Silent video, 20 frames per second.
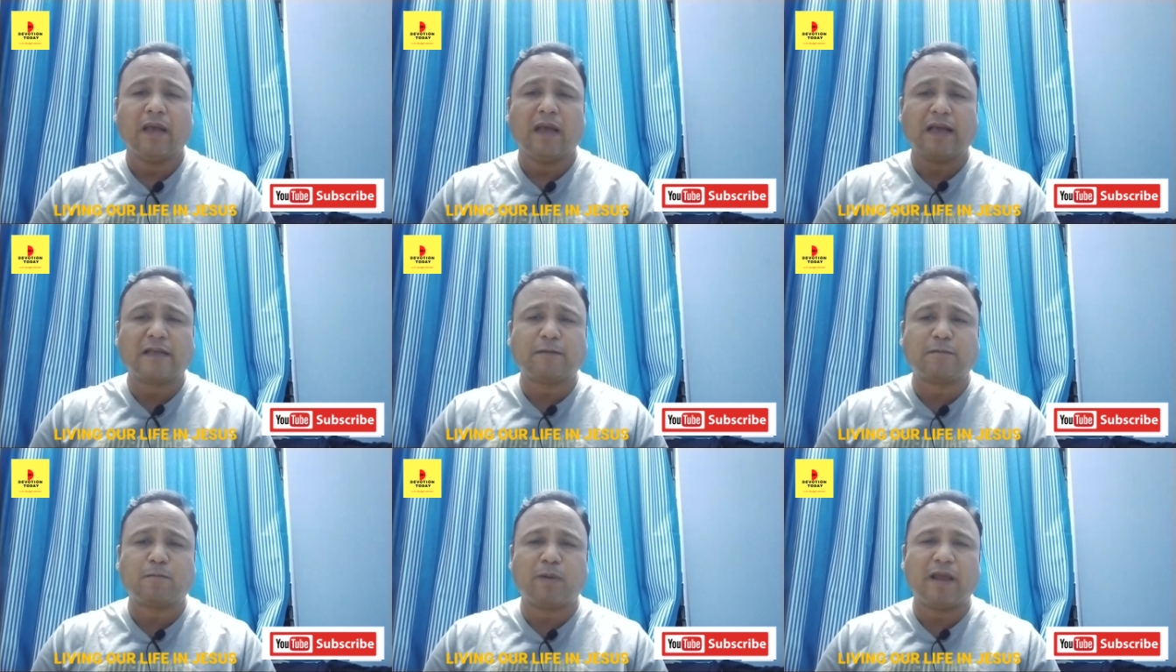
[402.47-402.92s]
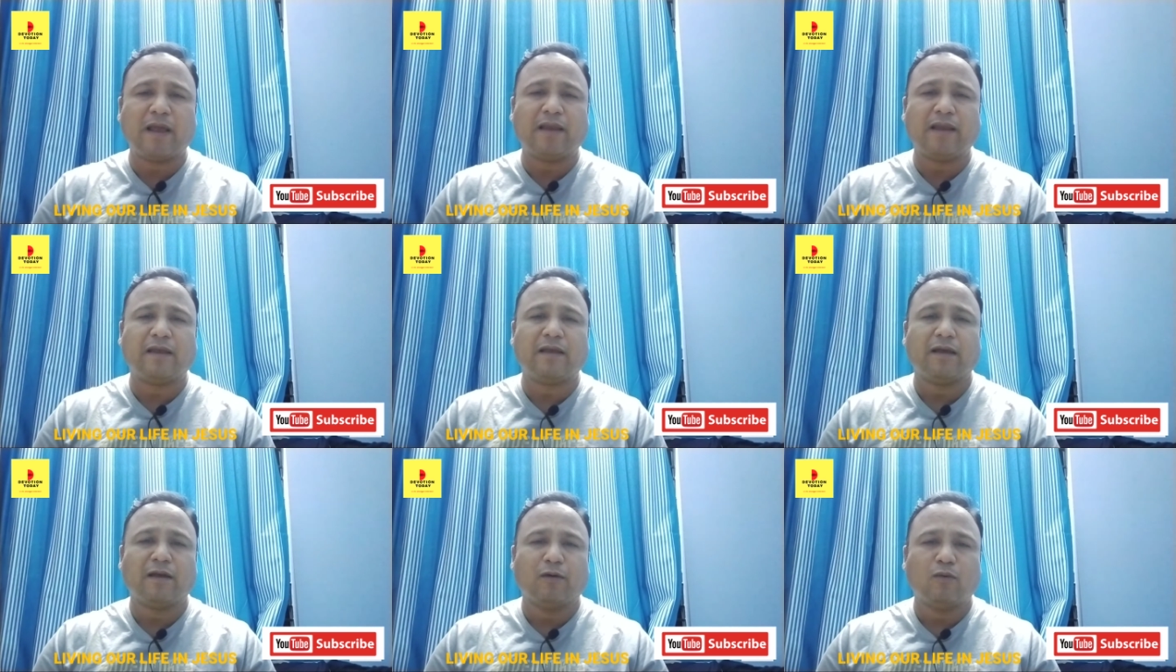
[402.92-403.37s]

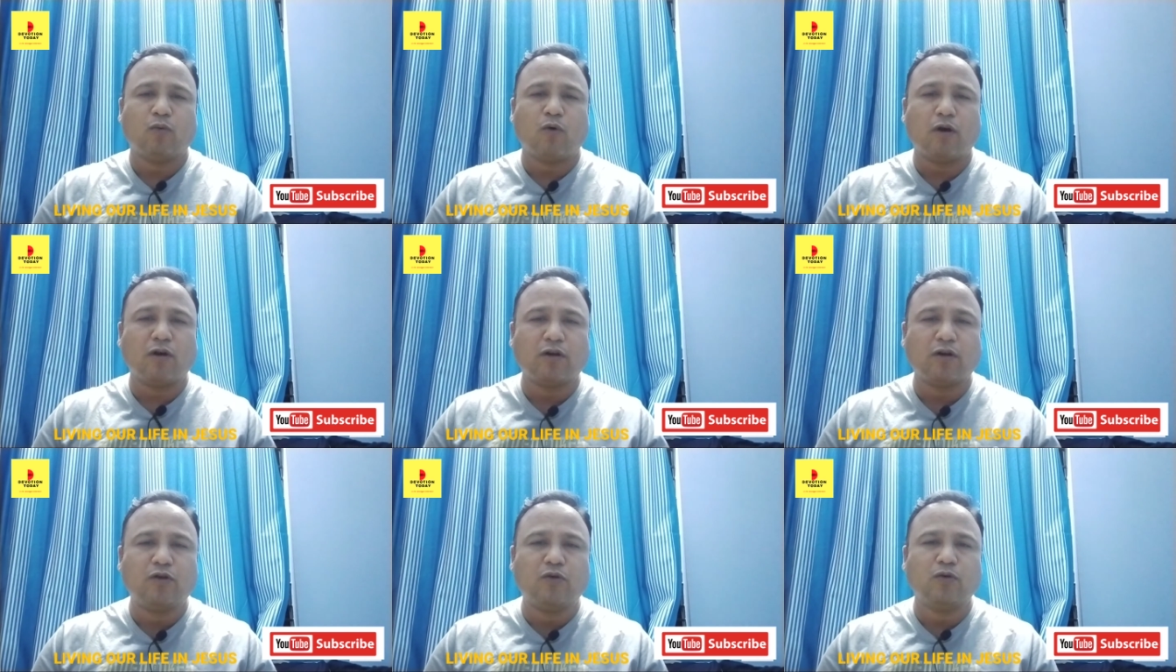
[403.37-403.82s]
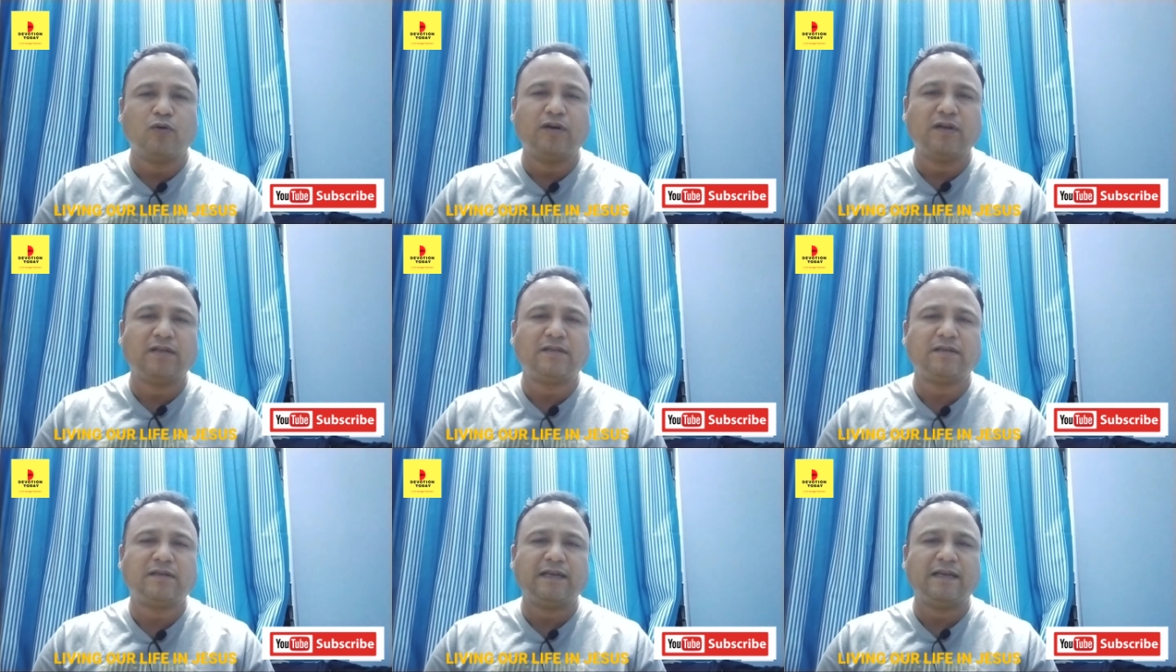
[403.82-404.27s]
explaining what good
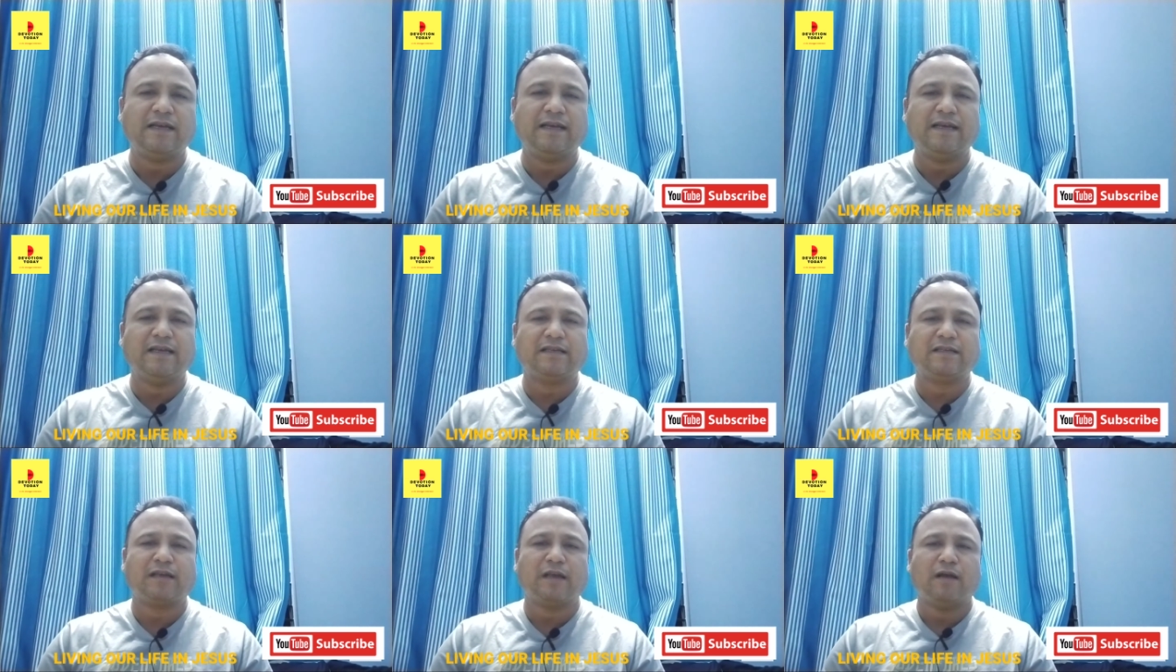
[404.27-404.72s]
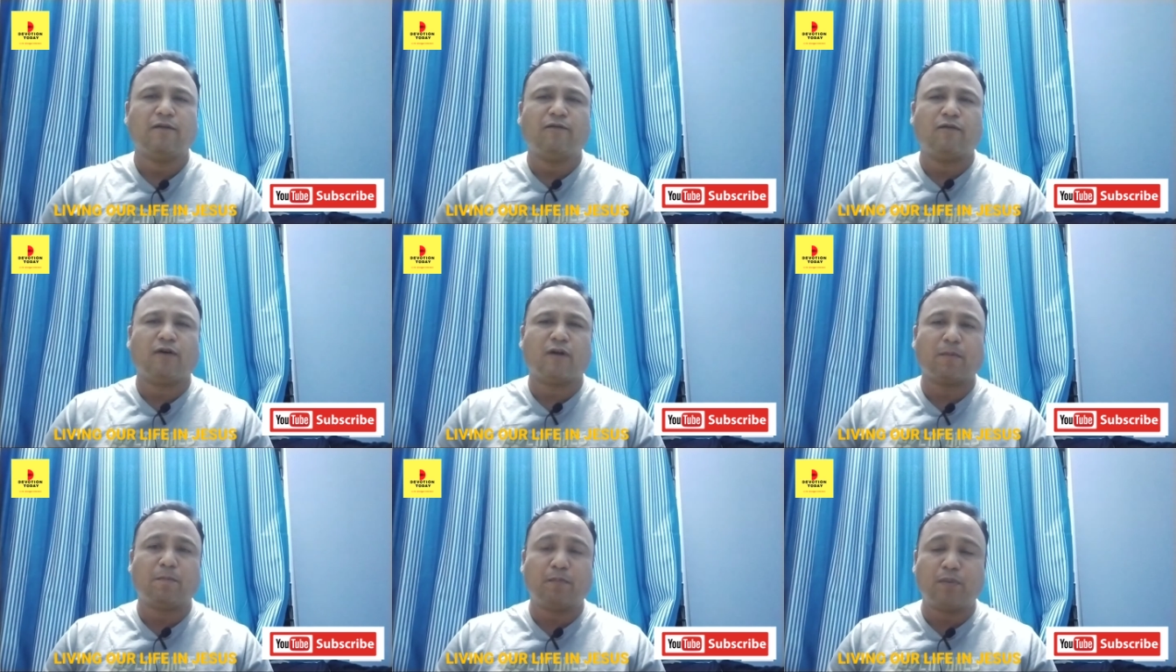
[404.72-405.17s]
it is
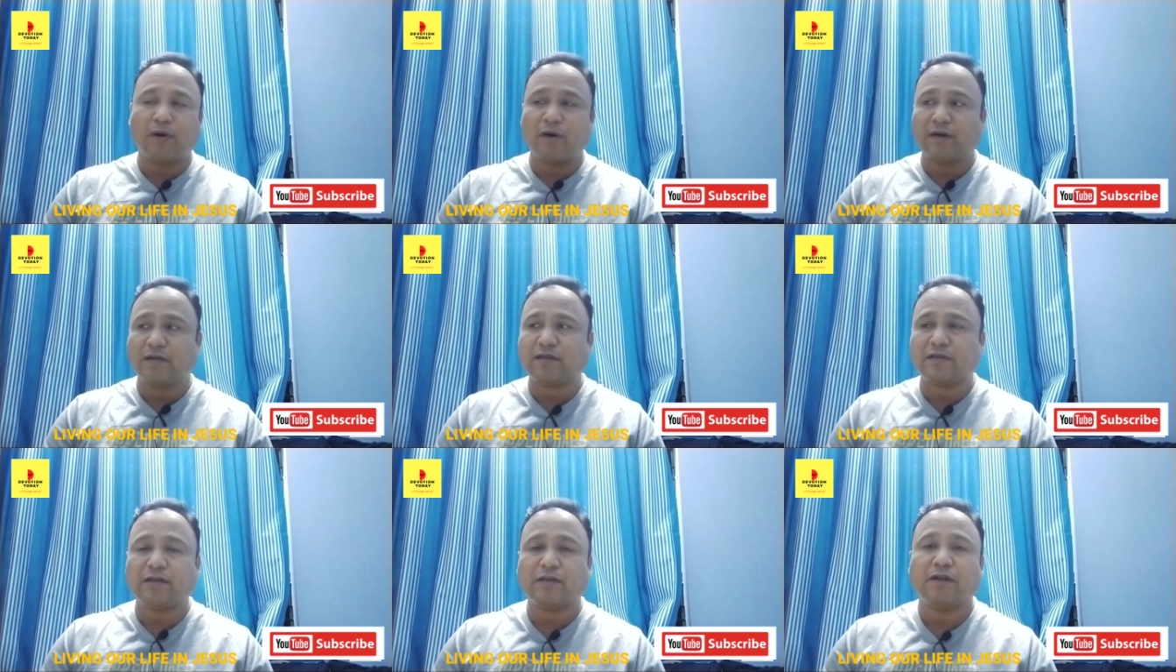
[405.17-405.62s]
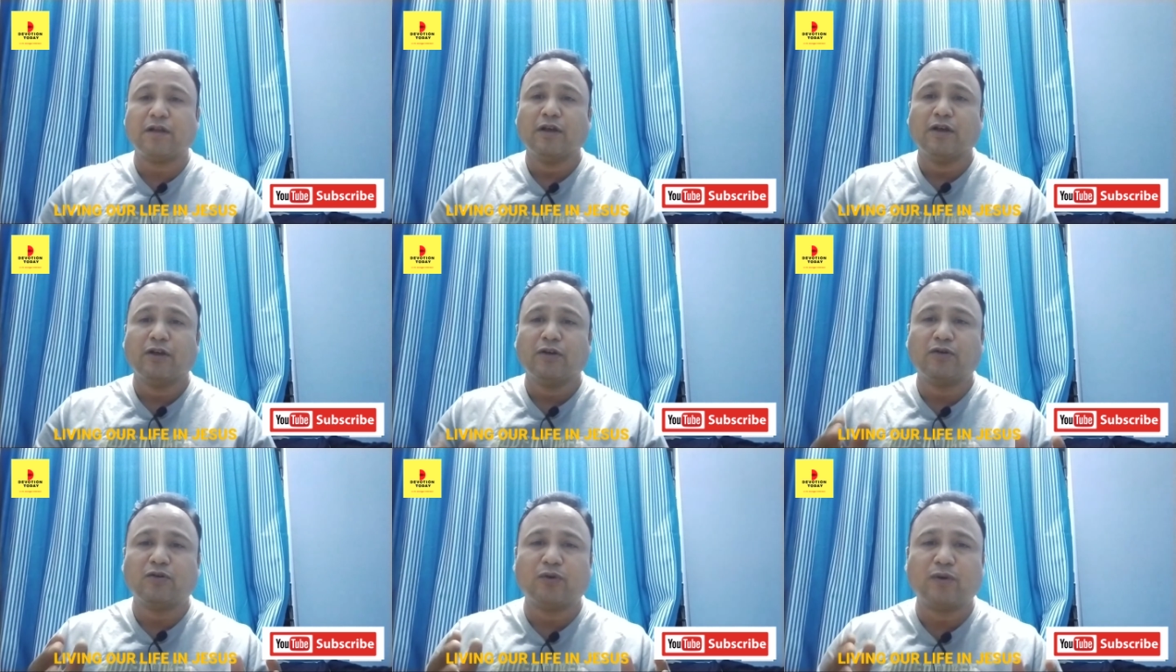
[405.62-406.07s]
for a person
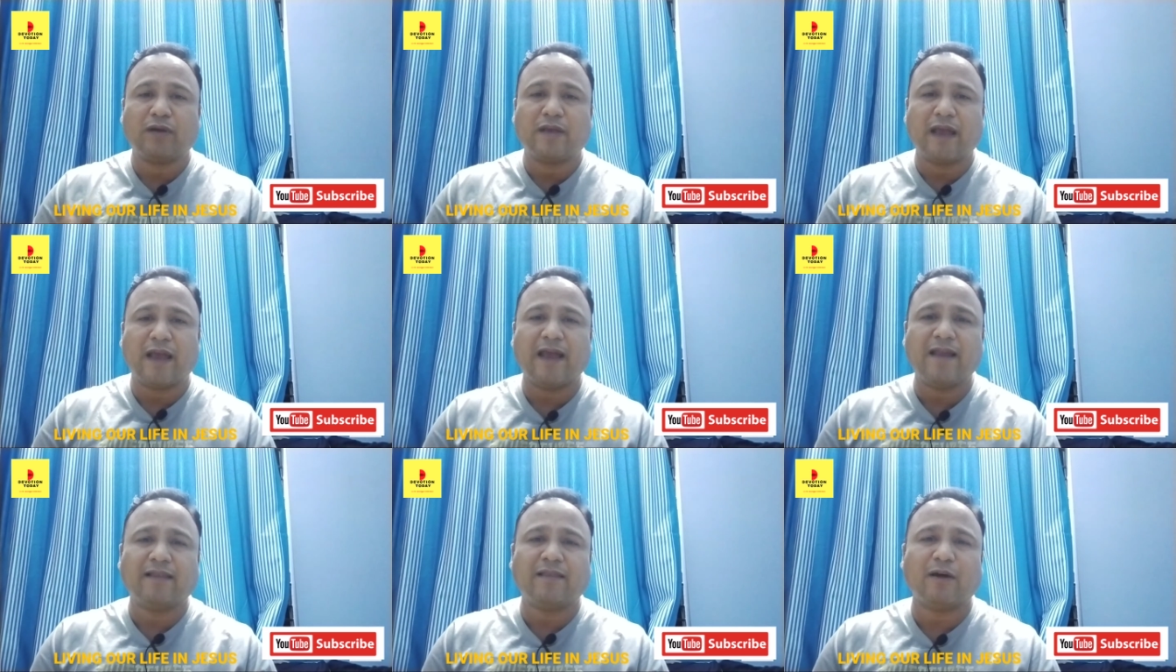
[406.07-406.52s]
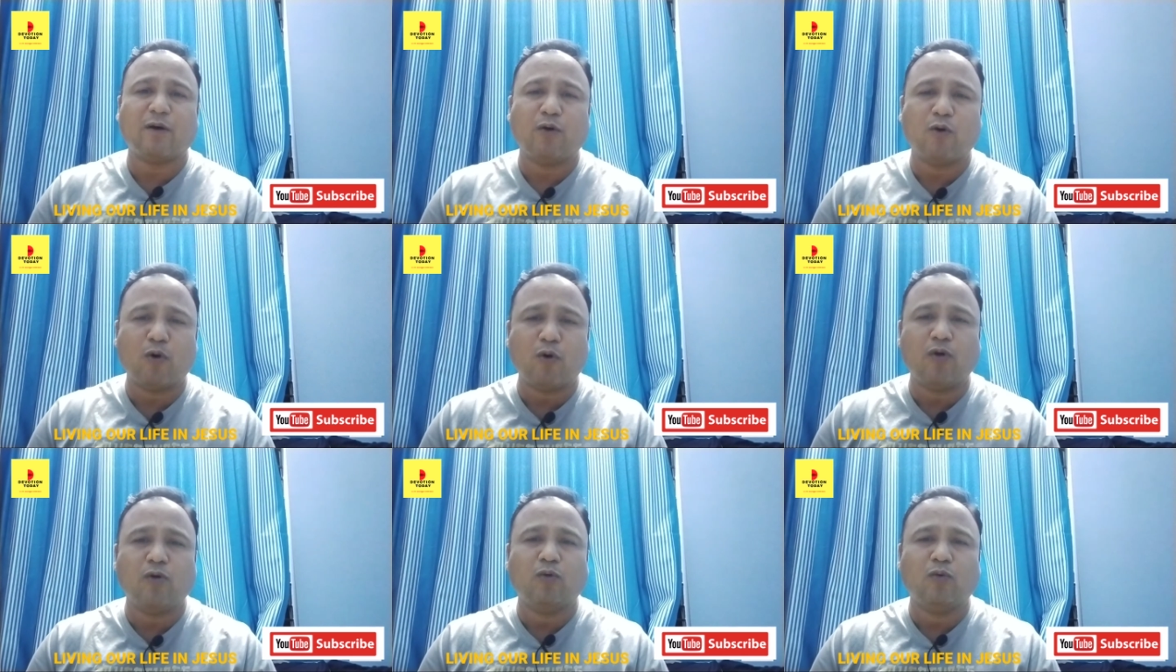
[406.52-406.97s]
to gain the
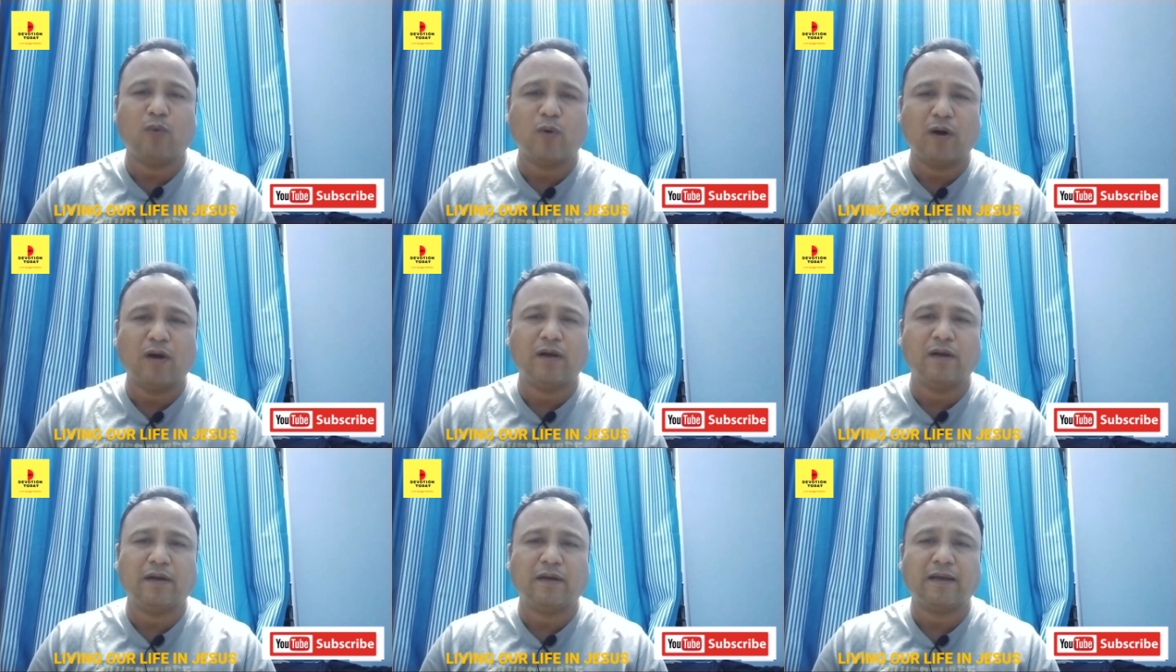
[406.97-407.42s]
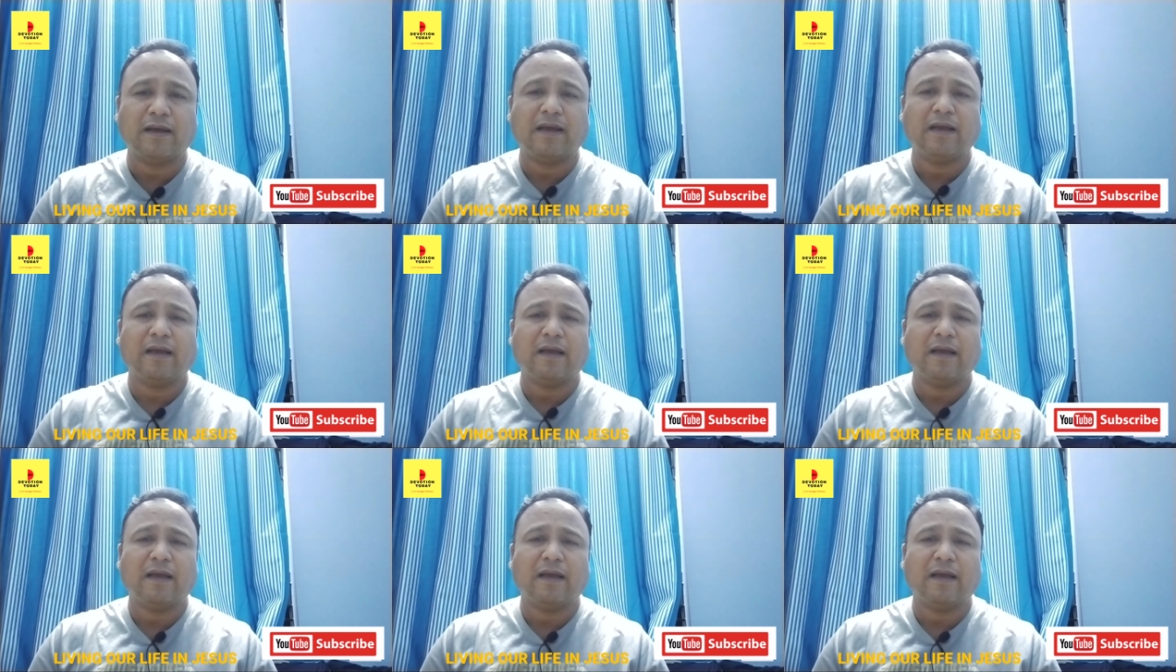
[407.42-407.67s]
whole world